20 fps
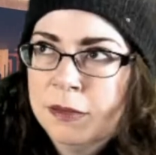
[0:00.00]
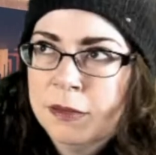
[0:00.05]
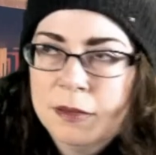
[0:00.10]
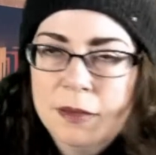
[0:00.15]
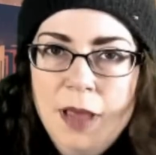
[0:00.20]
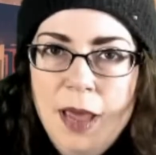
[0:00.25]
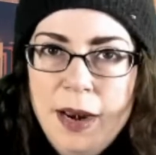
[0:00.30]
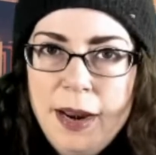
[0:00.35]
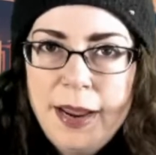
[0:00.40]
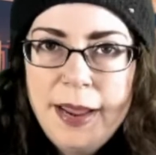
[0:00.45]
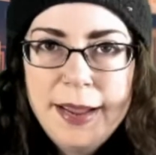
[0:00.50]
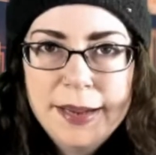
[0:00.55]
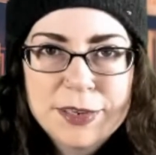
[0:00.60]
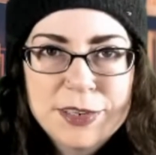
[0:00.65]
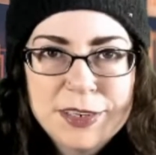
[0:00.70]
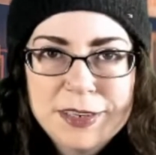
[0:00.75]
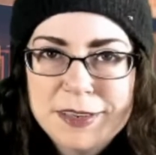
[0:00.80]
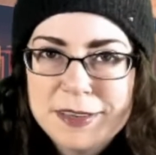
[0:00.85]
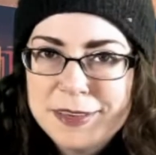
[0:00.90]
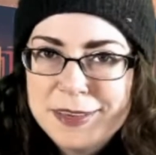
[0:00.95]
A lot of
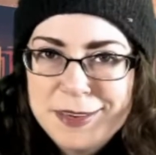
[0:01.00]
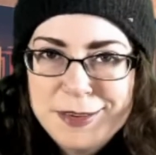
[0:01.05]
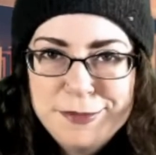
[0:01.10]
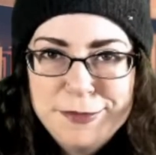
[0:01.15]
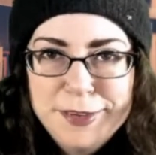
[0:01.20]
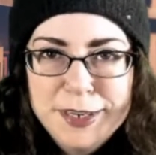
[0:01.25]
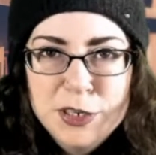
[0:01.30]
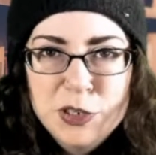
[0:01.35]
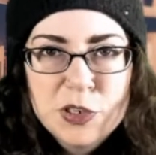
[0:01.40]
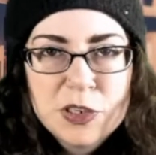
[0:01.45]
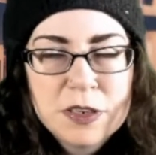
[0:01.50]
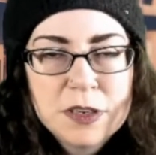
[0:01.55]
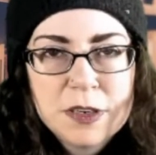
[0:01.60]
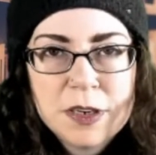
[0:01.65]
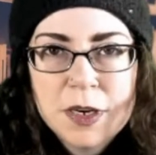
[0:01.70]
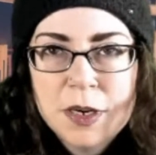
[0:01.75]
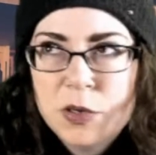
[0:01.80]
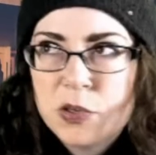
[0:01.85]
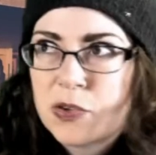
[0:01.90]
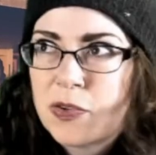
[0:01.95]
action, adventure,
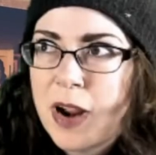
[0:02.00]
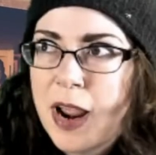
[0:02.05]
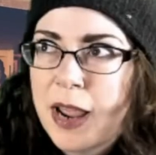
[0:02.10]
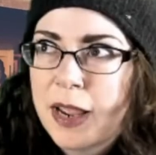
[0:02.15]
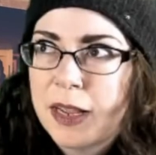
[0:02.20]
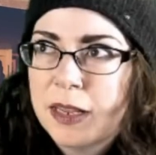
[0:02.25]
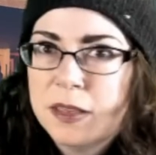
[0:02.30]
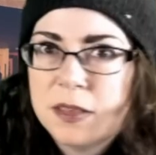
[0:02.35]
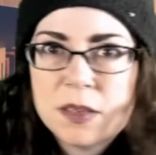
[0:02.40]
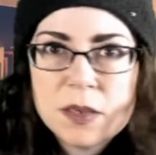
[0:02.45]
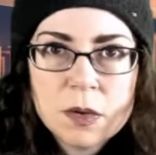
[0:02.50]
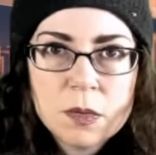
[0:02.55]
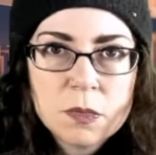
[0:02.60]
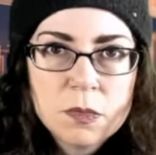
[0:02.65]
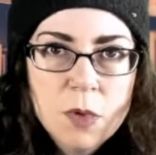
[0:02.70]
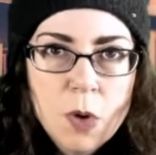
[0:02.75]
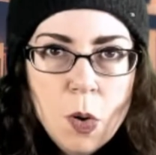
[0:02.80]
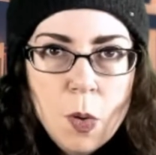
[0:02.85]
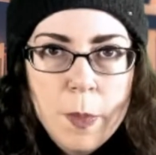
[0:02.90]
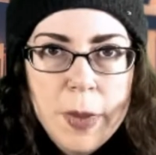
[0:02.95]
dragons,
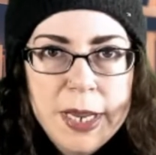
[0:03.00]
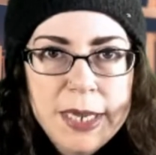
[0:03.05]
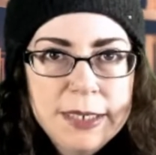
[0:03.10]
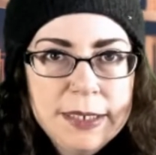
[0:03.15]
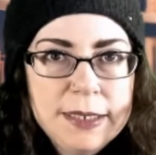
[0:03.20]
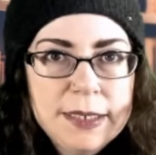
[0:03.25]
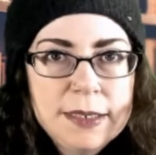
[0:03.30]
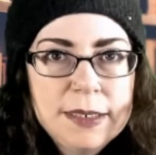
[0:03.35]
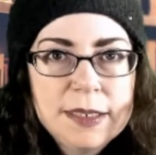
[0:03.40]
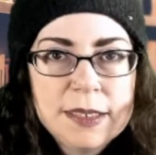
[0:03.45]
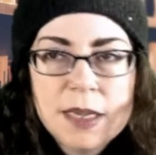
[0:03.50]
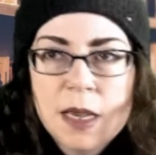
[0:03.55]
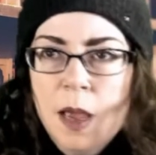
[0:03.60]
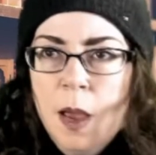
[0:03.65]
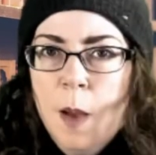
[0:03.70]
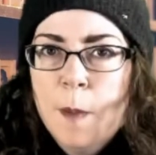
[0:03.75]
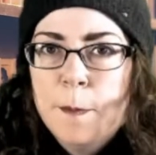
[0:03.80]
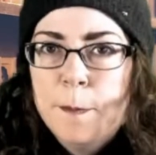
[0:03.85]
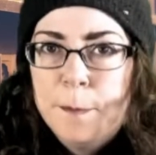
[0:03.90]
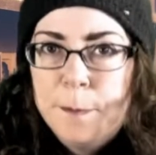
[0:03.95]
romances,
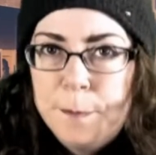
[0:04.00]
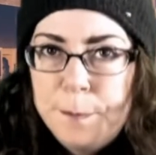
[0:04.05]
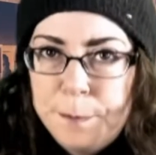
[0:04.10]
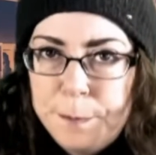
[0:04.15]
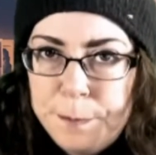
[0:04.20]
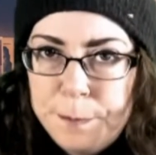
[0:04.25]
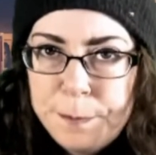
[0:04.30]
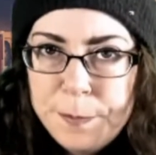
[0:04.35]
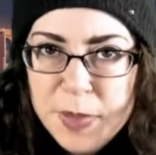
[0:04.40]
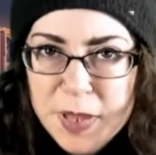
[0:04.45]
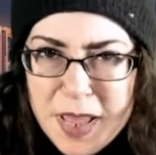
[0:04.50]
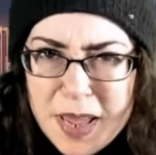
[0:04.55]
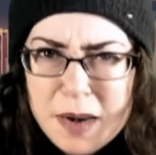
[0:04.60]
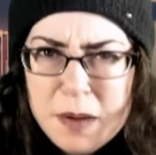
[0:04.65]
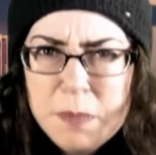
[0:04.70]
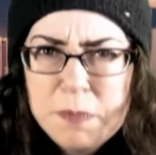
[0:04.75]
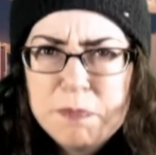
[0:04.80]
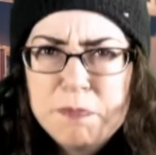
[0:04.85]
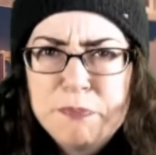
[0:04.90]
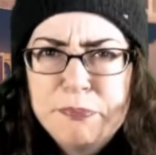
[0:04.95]
a lot
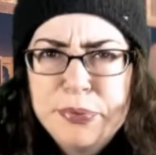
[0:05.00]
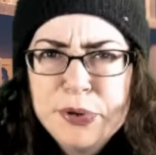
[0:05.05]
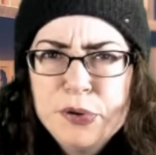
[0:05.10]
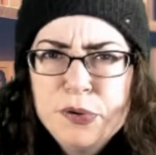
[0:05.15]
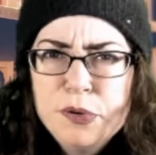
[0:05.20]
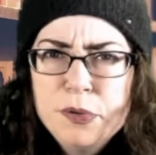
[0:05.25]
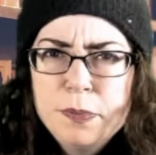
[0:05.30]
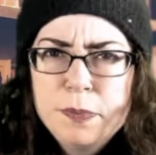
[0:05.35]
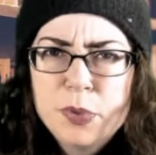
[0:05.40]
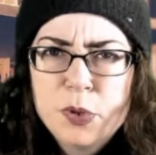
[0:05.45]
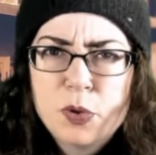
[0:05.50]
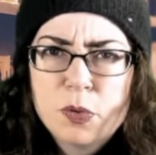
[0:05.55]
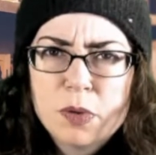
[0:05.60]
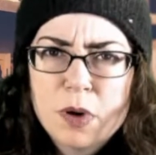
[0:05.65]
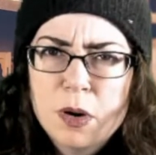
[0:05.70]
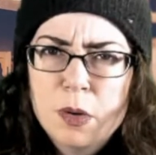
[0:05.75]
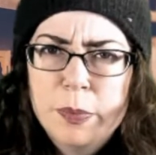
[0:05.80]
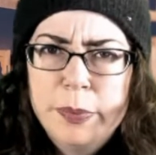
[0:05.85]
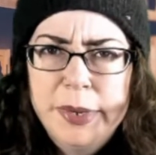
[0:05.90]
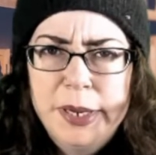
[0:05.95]
of boob
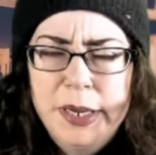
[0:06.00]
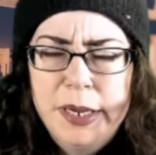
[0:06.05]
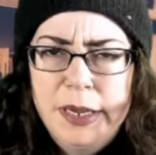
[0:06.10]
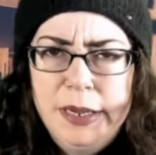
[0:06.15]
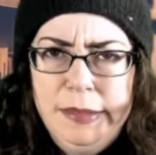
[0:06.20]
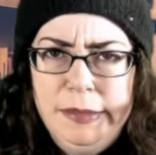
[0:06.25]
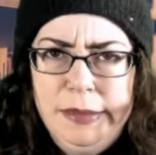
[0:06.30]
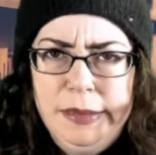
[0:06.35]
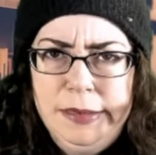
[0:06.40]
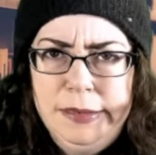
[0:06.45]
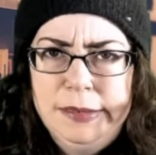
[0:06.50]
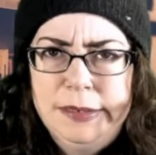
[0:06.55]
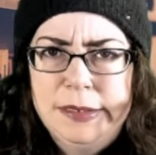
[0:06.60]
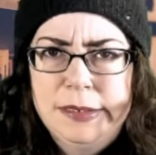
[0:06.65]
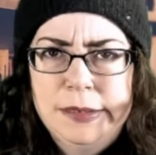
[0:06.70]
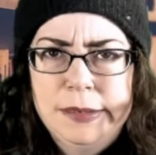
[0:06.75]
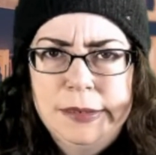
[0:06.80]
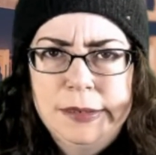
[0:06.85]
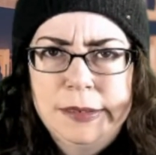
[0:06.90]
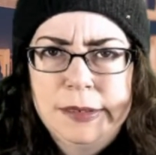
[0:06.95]
groping in
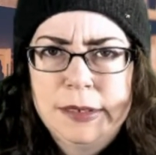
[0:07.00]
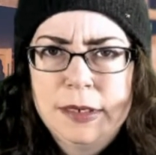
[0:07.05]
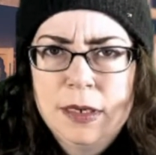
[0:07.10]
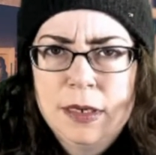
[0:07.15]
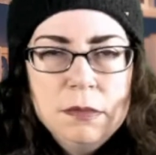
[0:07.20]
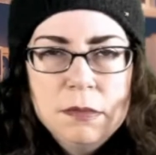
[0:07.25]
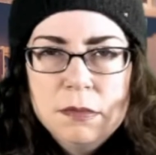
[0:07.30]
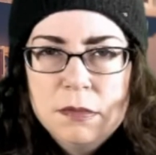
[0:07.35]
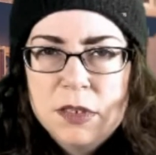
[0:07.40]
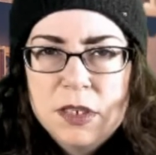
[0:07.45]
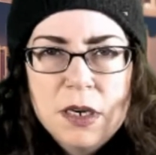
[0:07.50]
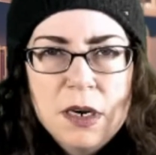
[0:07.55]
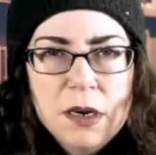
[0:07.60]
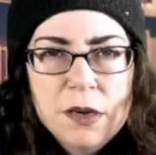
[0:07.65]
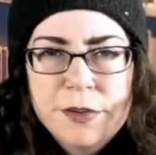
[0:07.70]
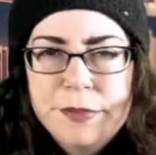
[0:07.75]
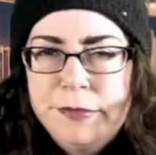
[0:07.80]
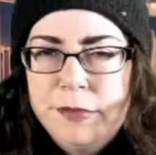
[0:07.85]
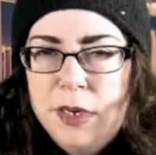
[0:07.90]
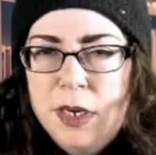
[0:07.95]
this. Talk
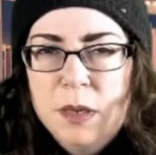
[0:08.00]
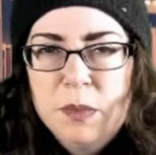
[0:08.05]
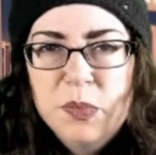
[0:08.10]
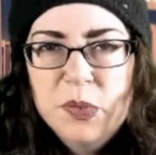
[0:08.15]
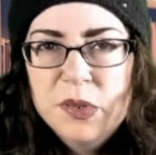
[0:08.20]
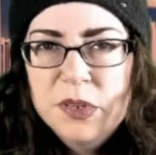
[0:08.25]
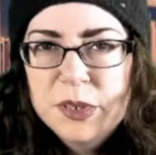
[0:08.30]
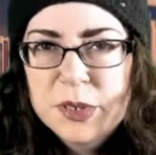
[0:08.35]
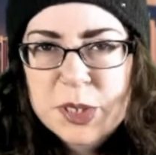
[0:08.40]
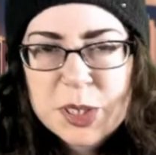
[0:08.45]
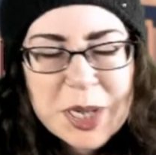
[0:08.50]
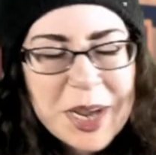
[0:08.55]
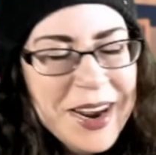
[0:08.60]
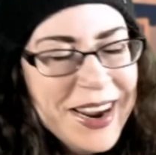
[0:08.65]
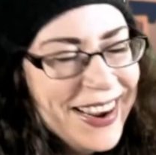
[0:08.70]
of nipples.